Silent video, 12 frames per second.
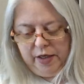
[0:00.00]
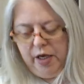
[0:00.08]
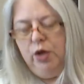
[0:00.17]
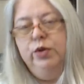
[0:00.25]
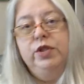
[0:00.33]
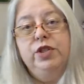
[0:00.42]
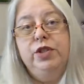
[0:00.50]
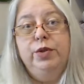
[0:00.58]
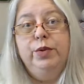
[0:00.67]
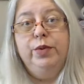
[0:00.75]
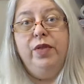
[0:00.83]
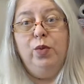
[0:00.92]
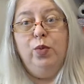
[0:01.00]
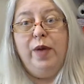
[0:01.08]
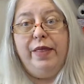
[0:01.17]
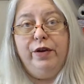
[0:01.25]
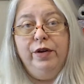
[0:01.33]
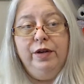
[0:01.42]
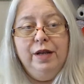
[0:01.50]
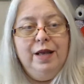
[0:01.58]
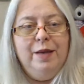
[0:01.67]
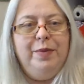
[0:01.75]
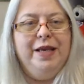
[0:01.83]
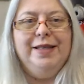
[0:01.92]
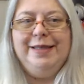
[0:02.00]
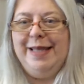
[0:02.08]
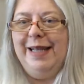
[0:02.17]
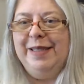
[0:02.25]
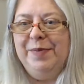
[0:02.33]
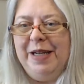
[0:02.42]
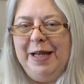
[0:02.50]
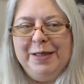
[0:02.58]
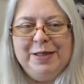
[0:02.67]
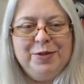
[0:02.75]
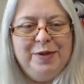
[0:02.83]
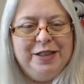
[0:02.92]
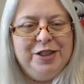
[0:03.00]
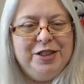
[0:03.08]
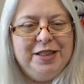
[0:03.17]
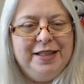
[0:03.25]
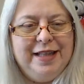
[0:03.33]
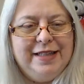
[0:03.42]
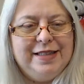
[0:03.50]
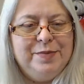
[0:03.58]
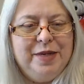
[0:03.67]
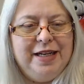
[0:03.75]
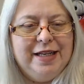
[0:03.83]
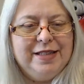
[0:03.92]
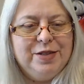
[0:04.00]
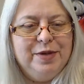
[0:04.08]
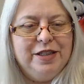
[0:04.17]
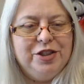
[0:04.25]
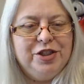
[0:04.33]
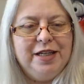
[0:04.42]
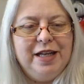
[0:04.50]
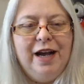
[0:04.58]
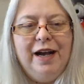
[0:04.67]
me go to the weather because that's my next question. That's my next question.